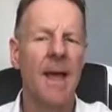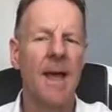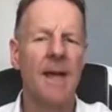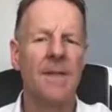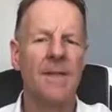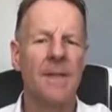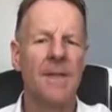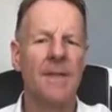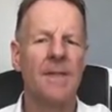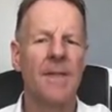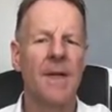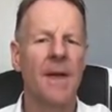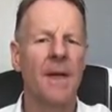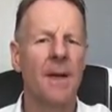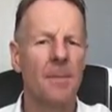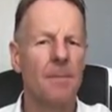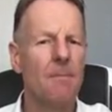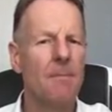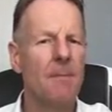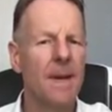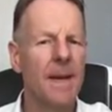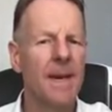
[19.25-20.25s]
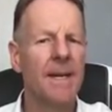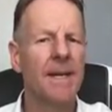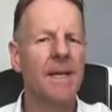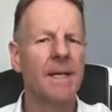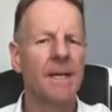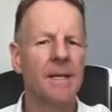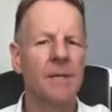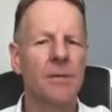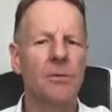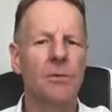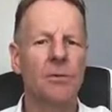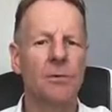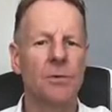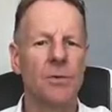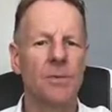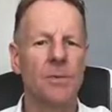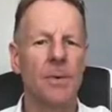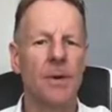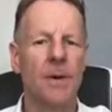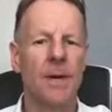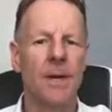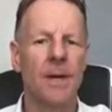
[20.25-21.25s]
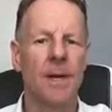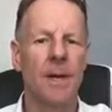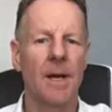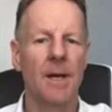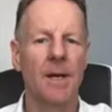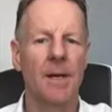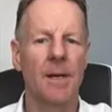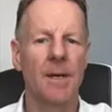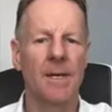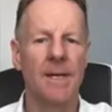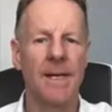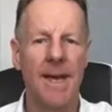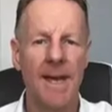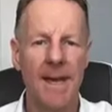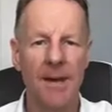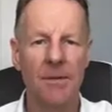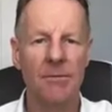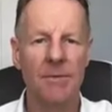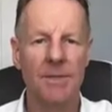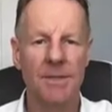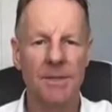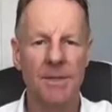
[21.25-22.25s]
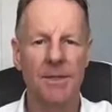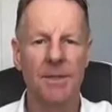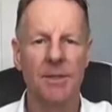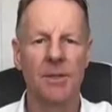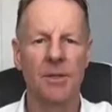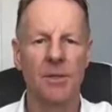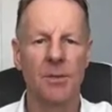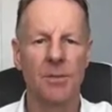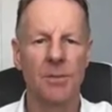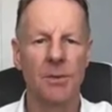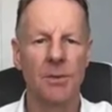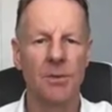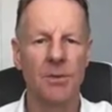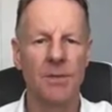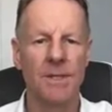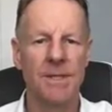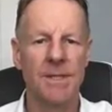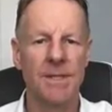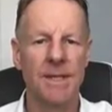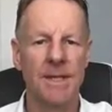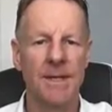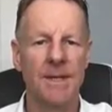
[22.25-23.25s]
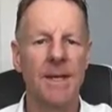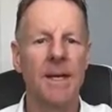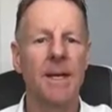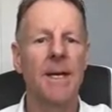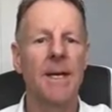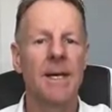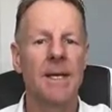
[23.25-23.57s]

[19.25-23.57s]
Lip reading: and they are mainly used by carers in the community.